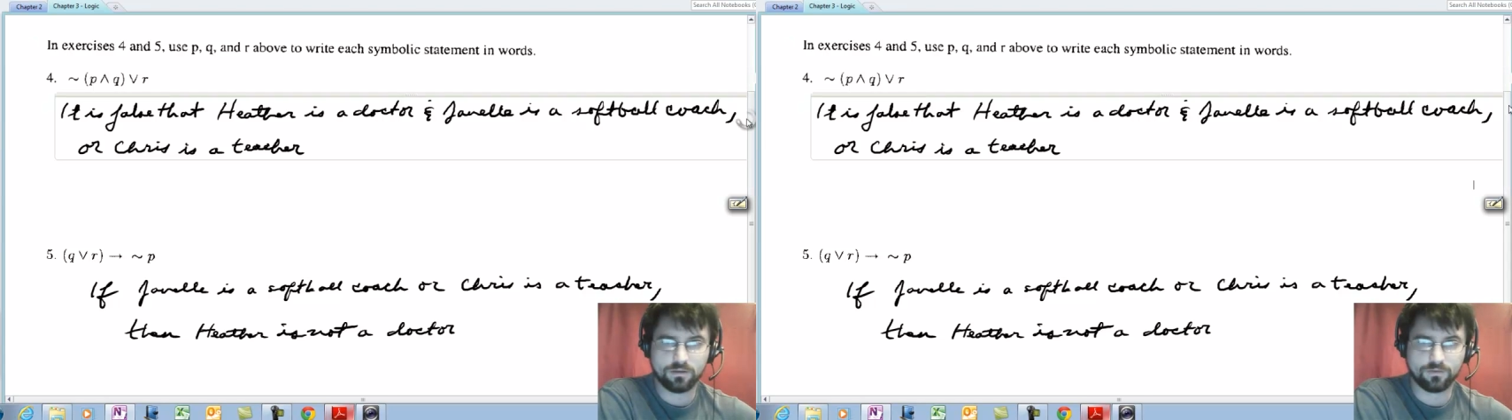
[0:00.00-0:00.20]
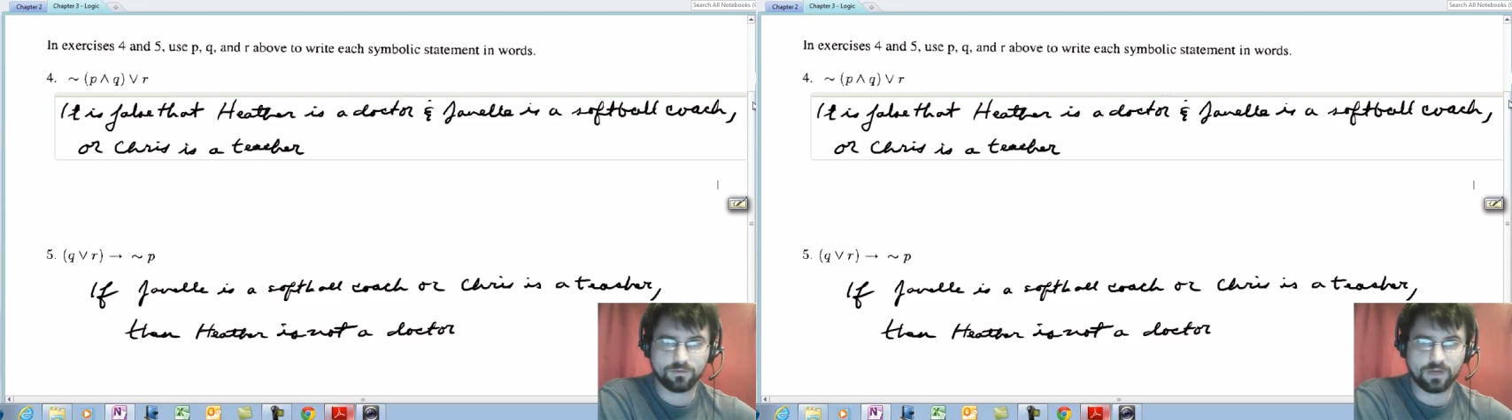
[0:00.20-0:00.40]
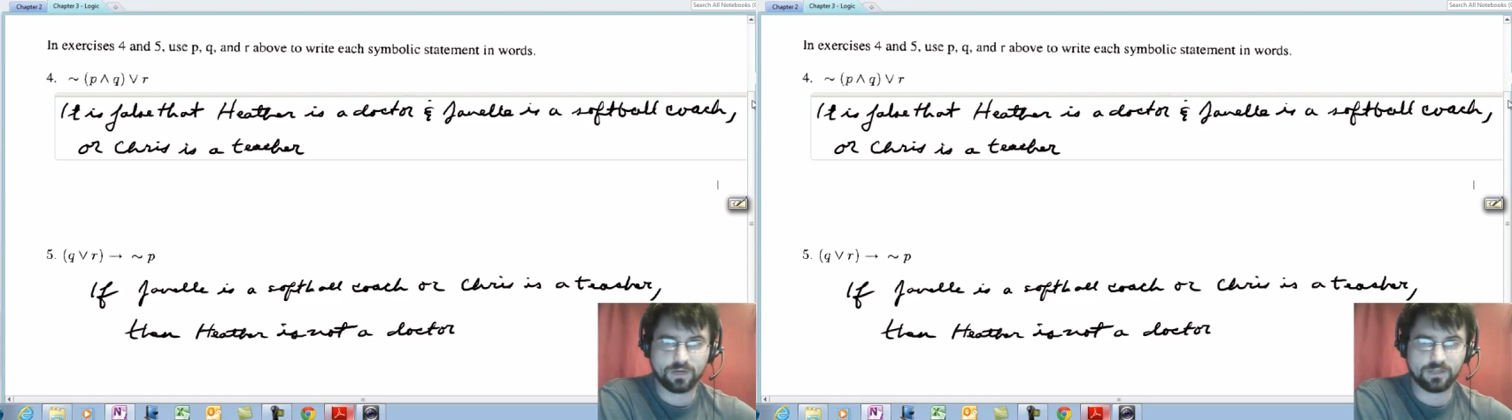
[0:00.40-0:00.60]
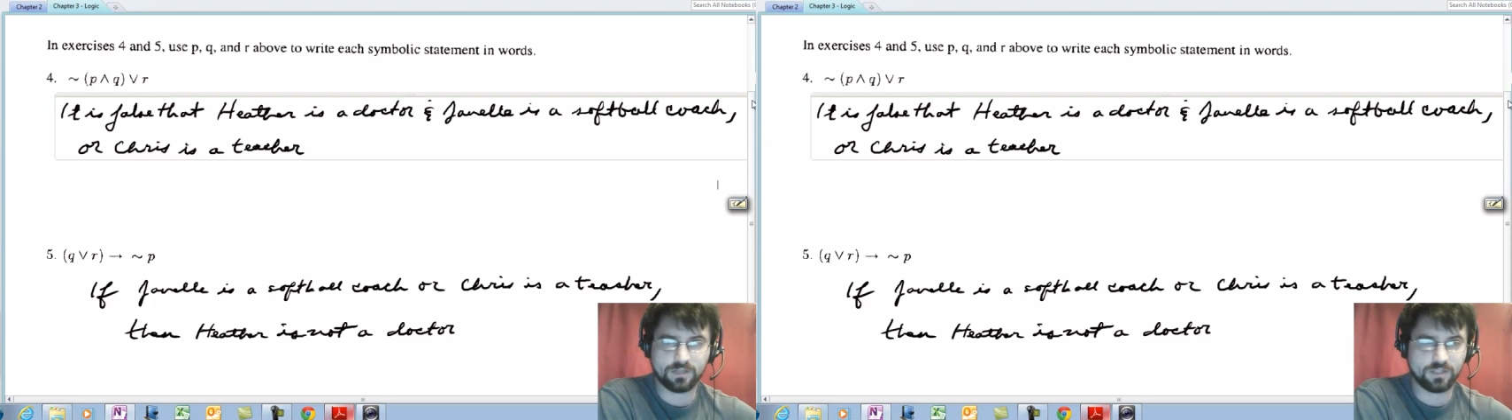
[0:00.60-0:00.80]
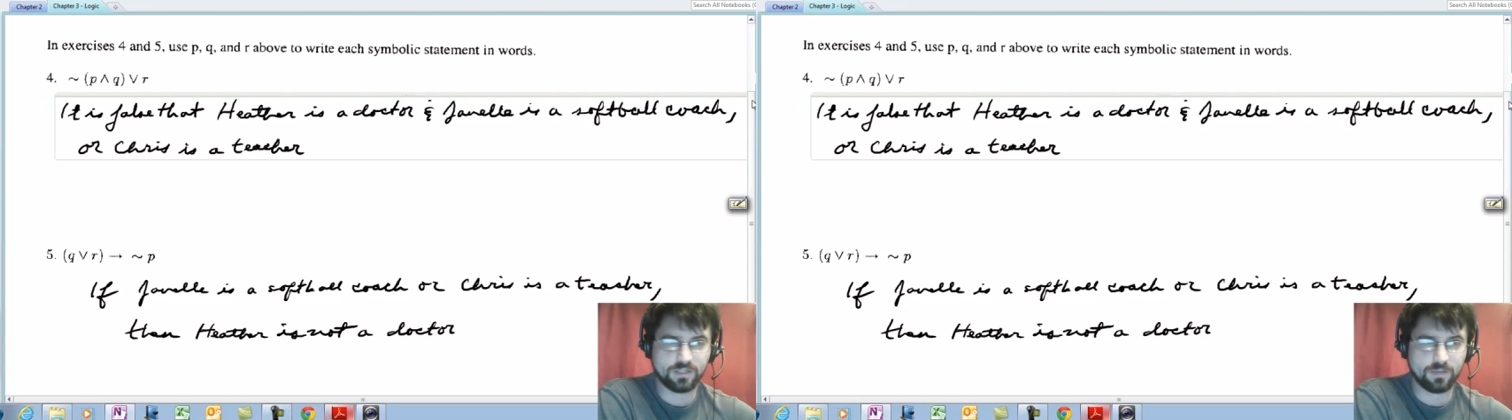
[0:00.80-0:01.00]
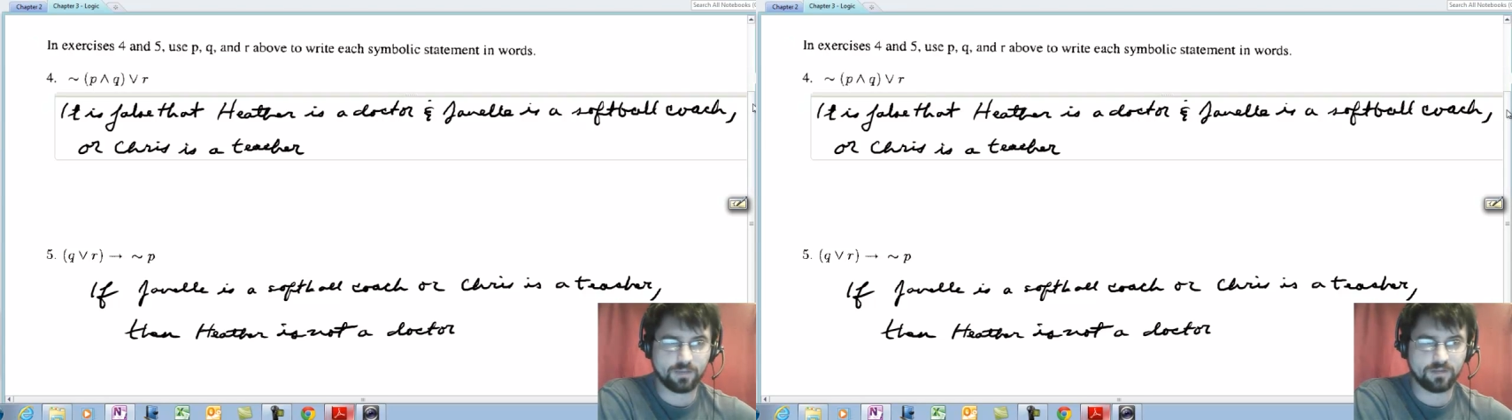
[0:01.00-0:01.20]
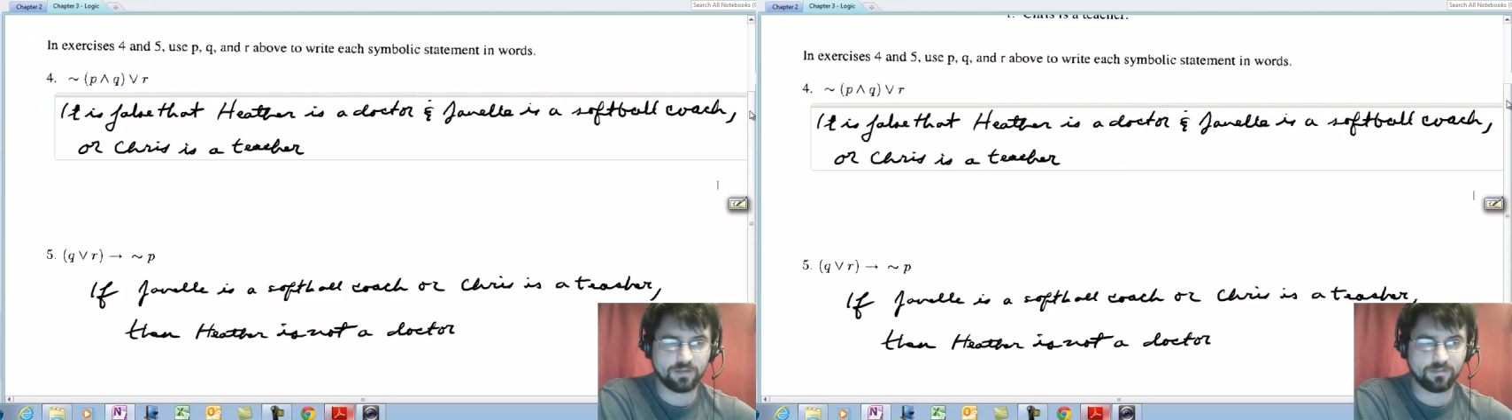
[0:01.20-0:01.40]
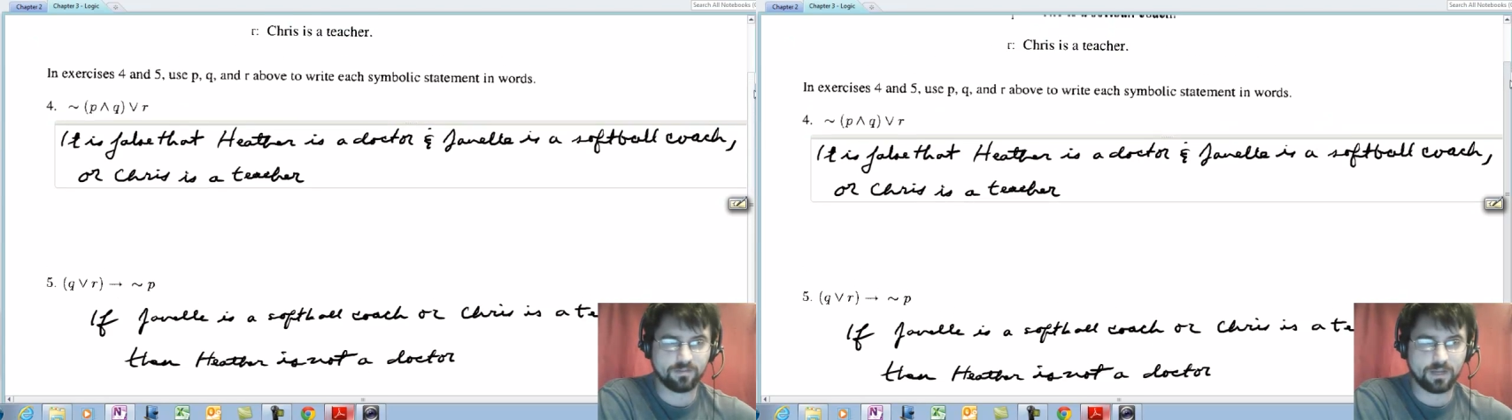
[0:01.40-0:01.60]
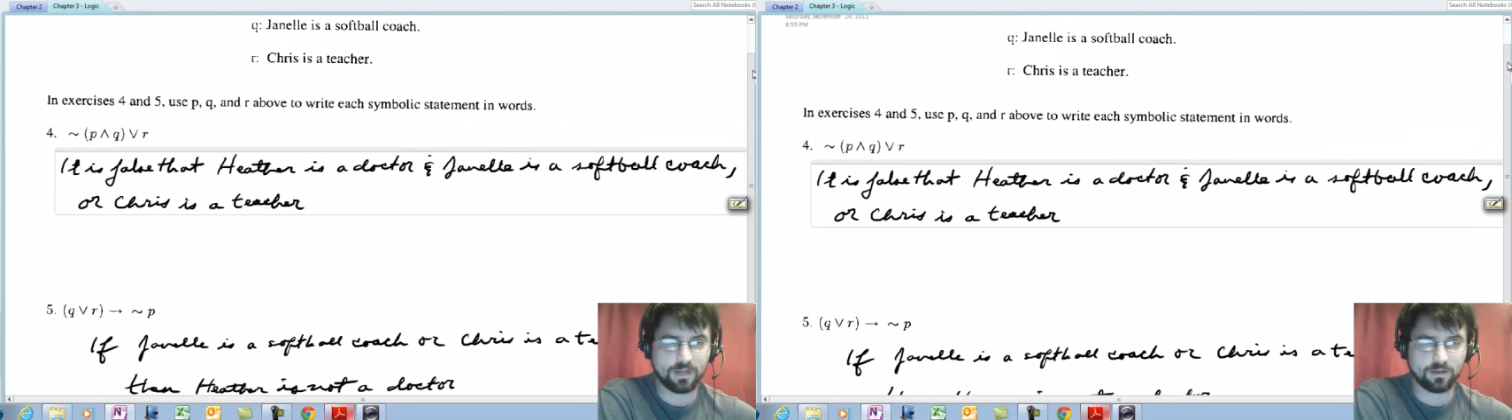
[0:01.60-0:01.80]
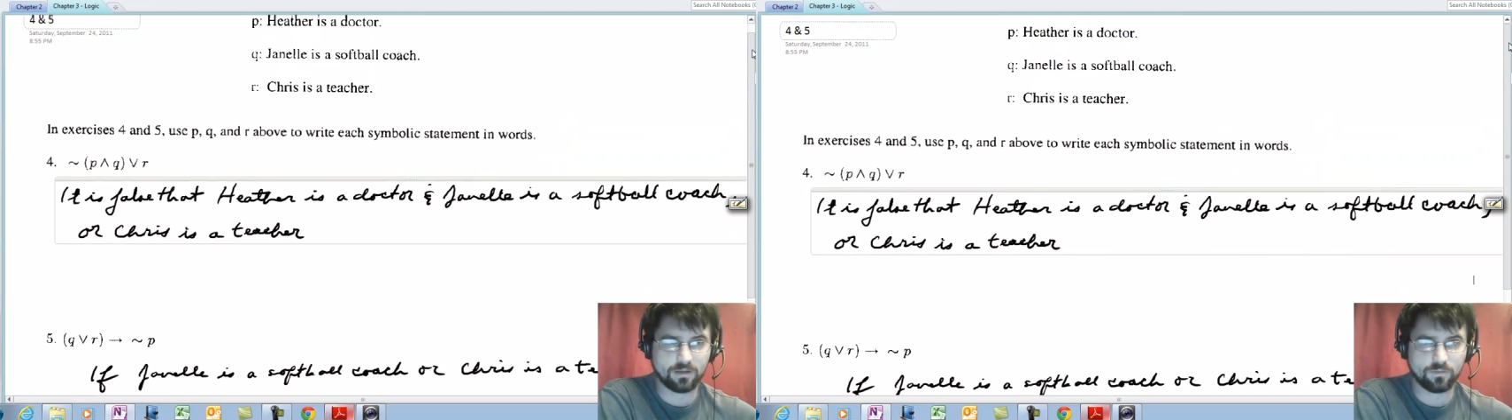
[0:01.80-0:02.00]
to write each statement in
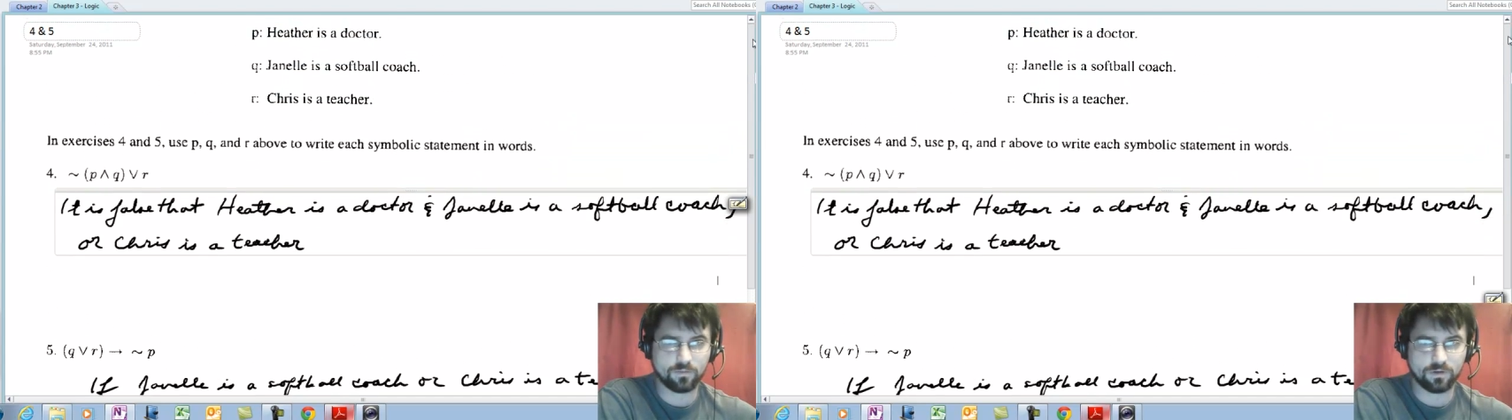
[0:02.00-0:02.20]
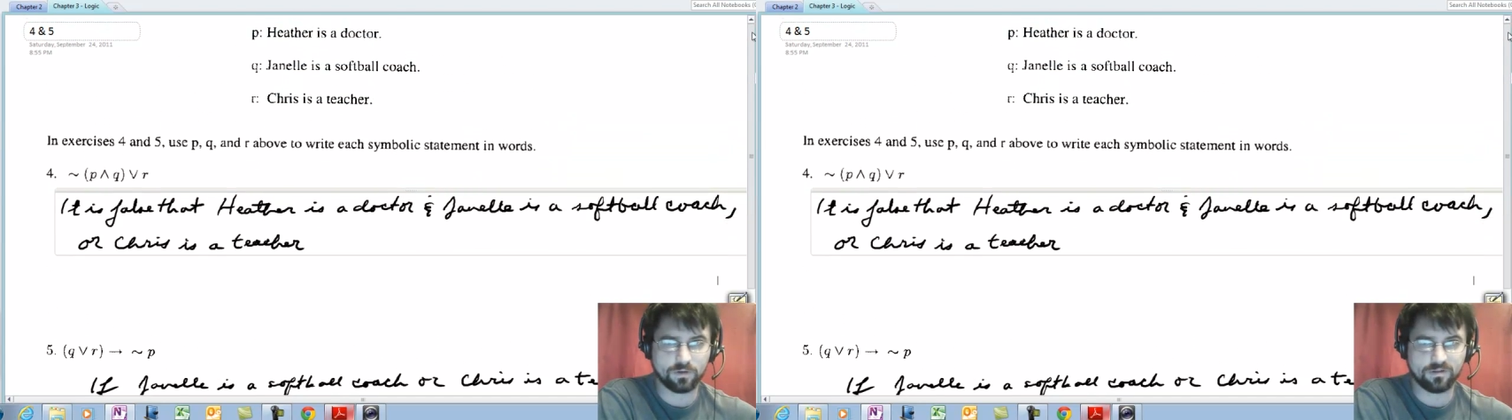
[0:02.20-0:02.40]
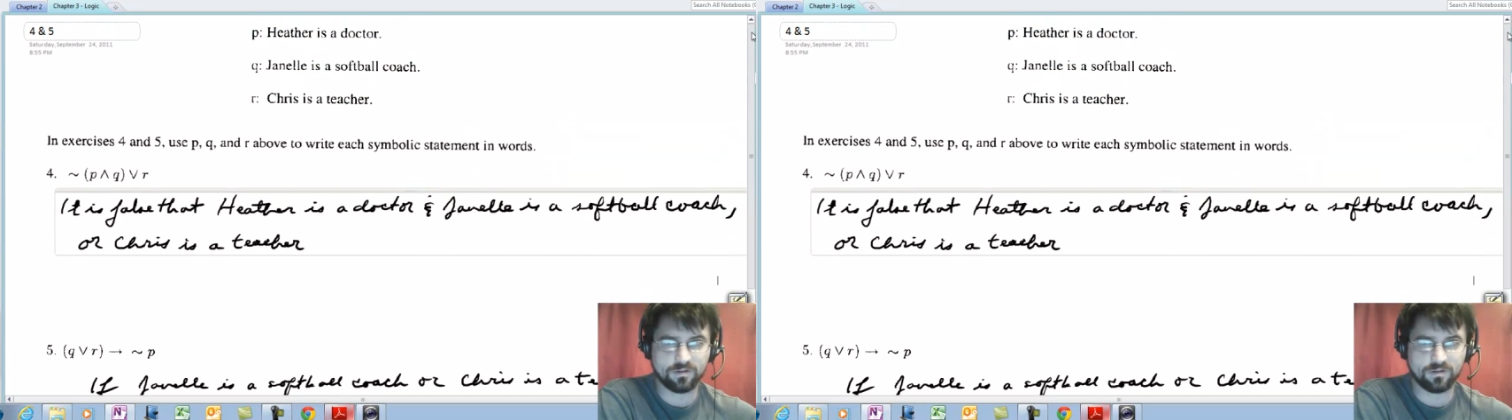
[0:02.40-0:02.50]
symbolic words.